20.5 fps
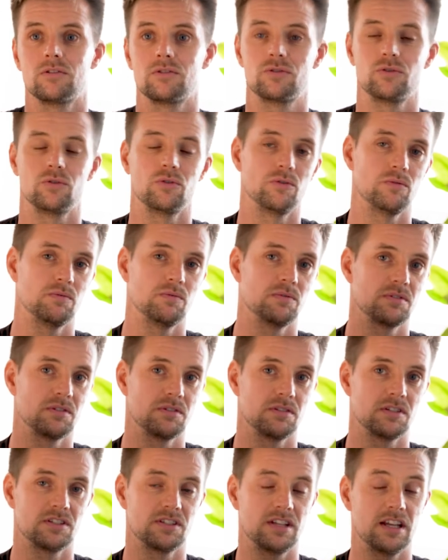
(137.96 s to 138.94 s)
to
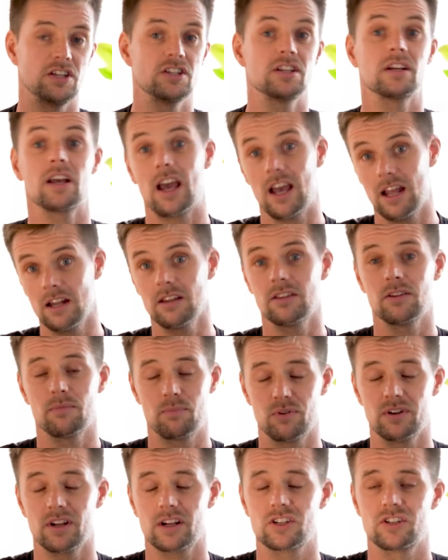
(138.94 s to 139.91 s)
the staging and the
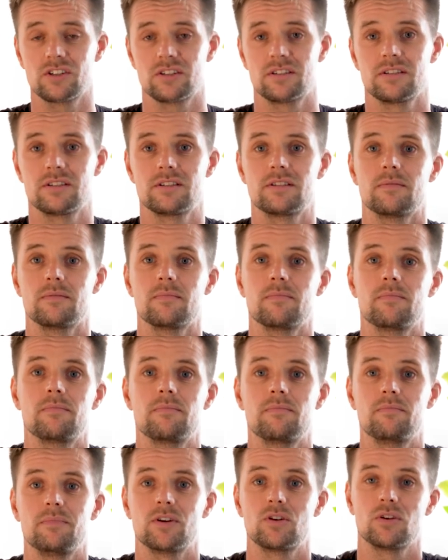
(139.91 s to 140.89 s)
production system
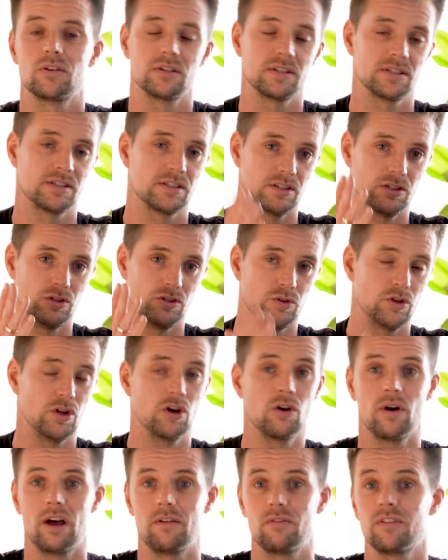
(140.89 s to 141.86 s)
because, you
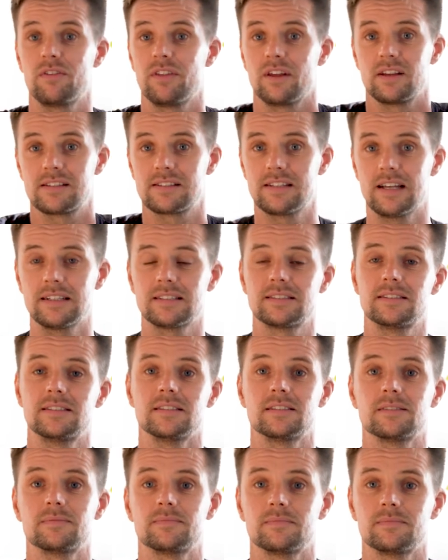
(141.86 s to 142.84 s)
know, everything's tested.